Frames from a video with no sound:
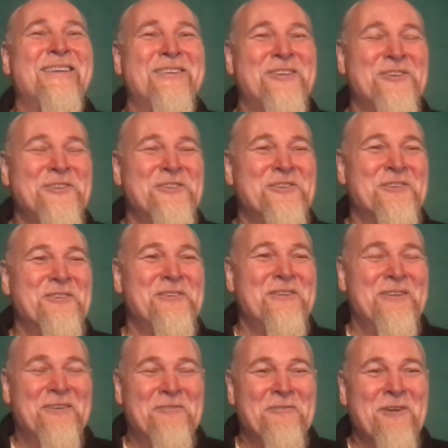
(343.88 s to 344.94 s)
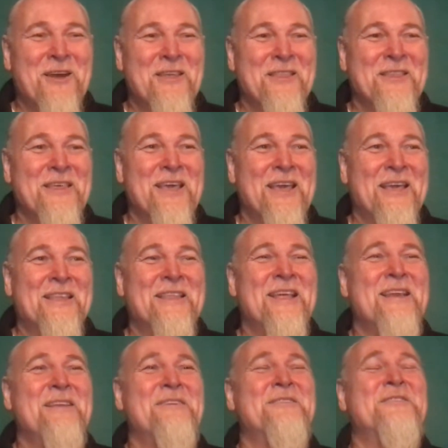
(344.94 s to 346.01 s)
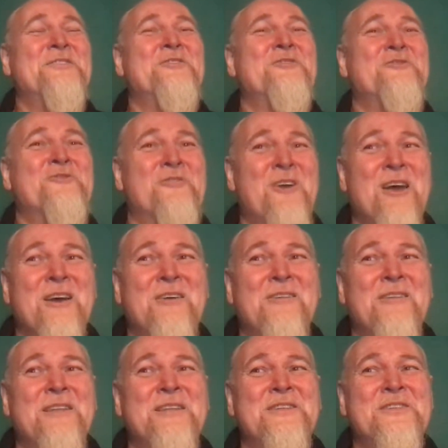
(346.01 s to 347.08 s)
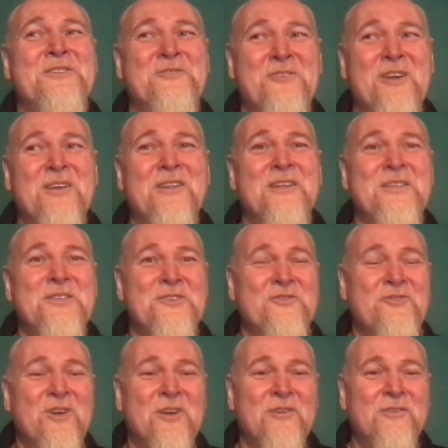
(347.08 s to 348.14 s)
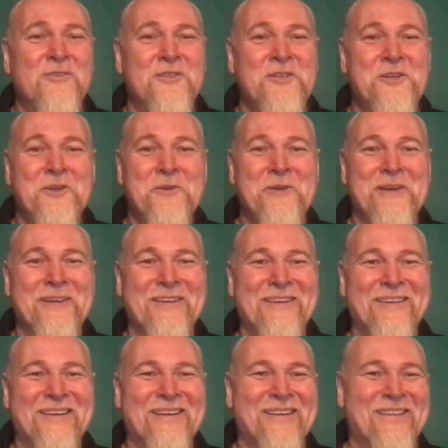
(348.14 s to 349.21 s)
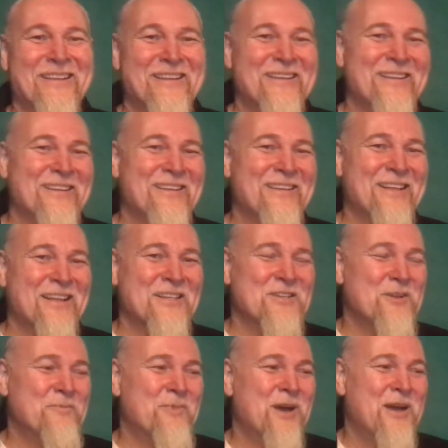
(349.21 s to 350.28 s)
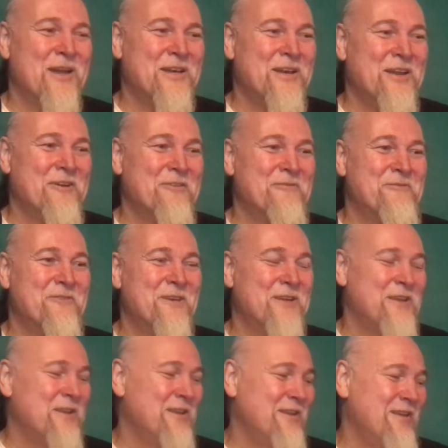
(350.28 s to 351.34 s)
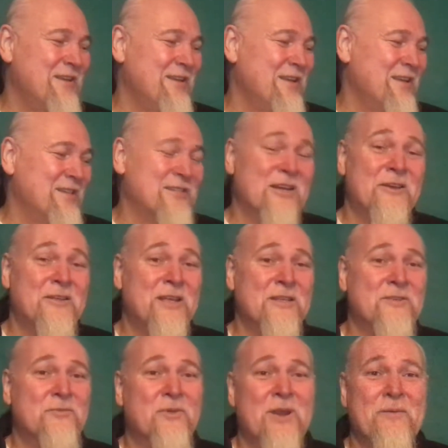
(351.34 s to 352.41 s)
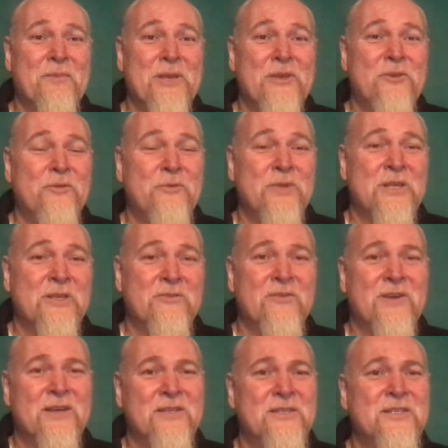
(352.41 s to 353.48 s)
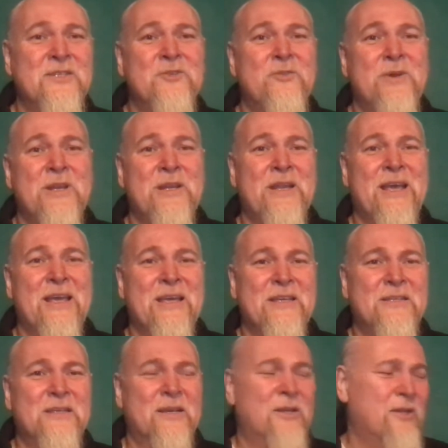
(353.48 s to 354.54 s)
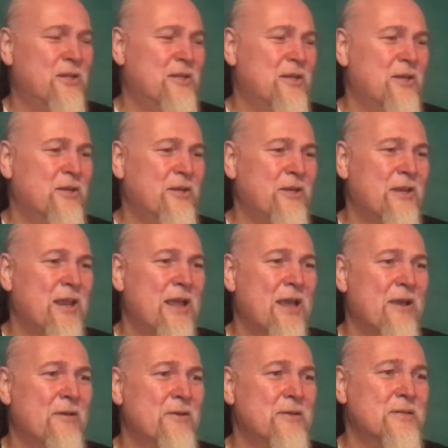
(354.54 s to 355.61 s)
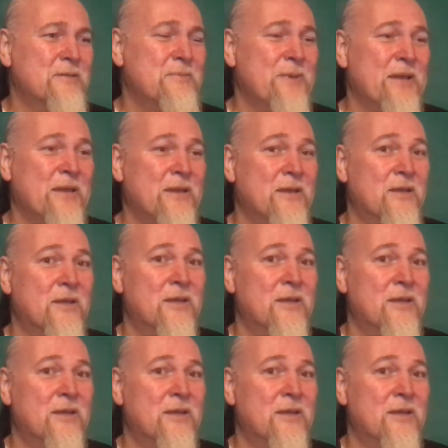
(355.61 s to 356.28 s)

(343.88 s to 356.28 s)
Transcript: choose the right thing and then struggle to do it. That's not my idea of fun. So that's what I've been doing with these fasts. This 20 days, I'm going to tell you now, has been